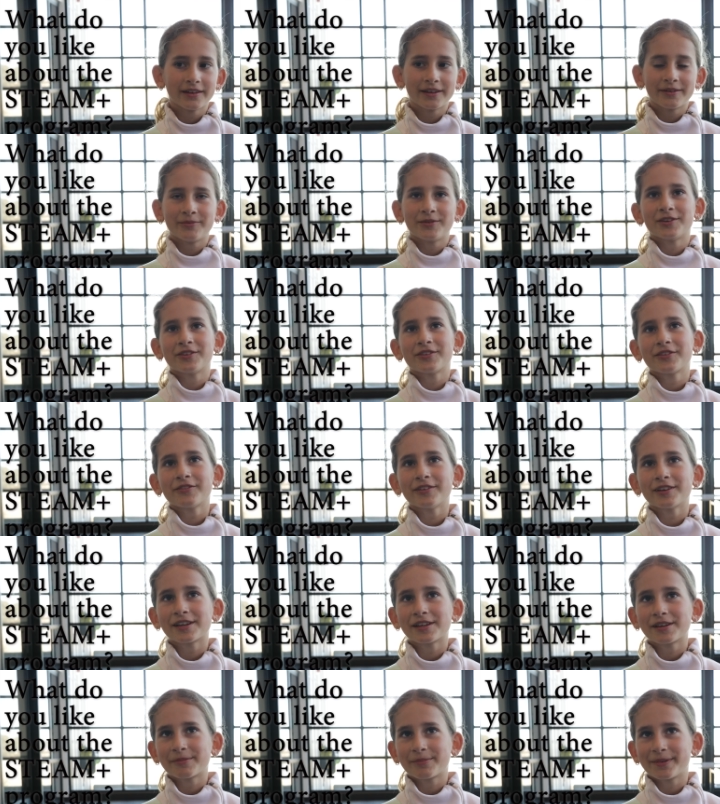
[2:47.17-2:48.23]
In music, we
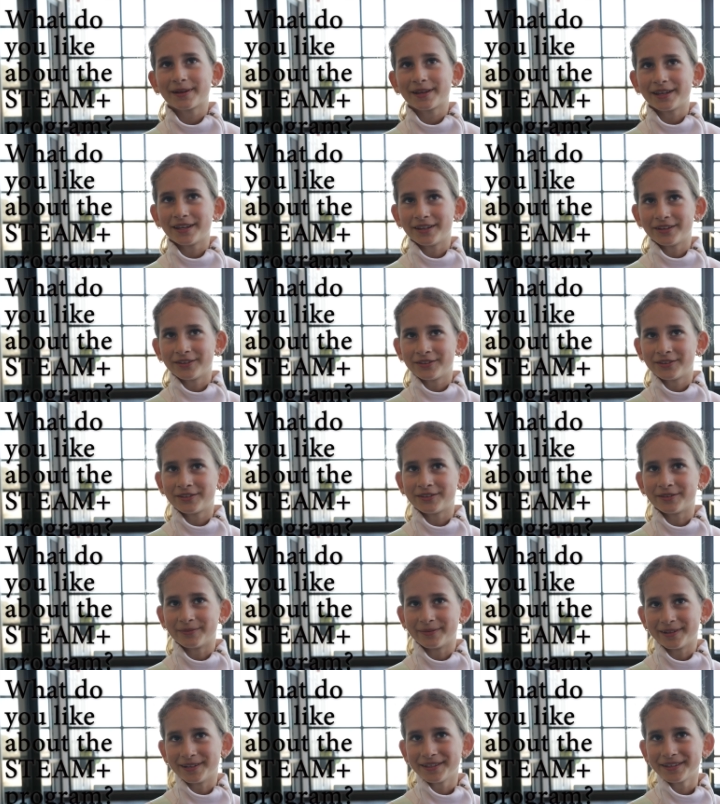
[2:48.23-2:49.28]
get to play
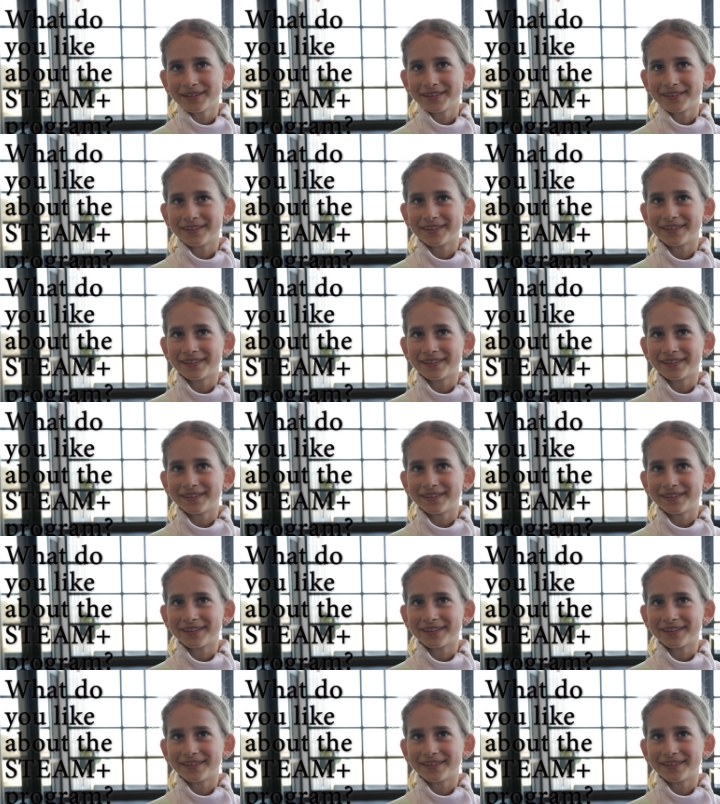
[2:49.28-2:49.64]
instruments.